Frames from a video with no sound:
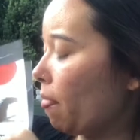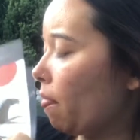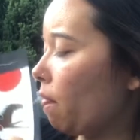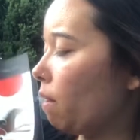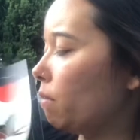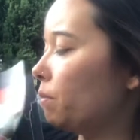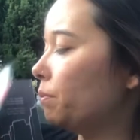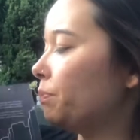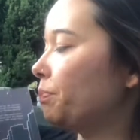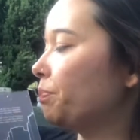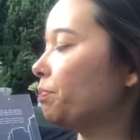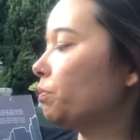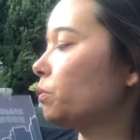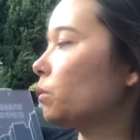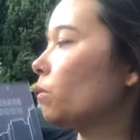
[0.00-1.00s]

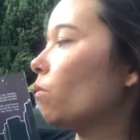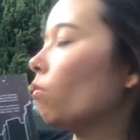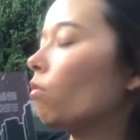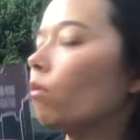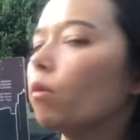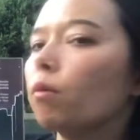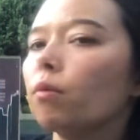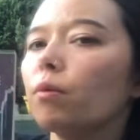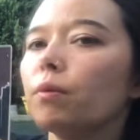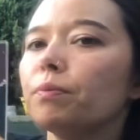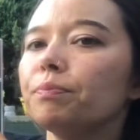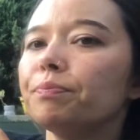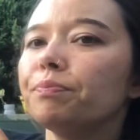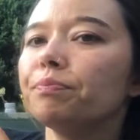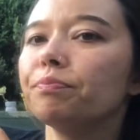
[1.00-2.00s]

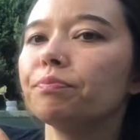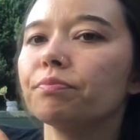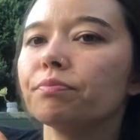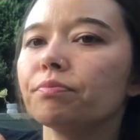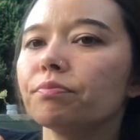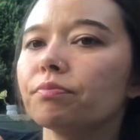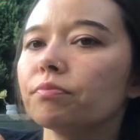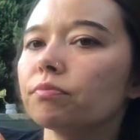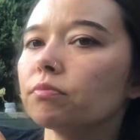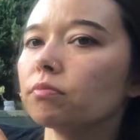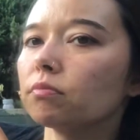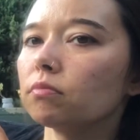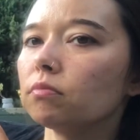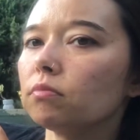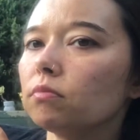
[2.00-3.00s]

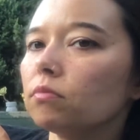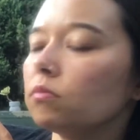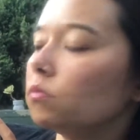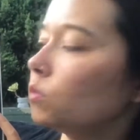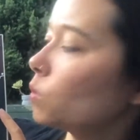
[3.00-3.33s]
Nothing is said.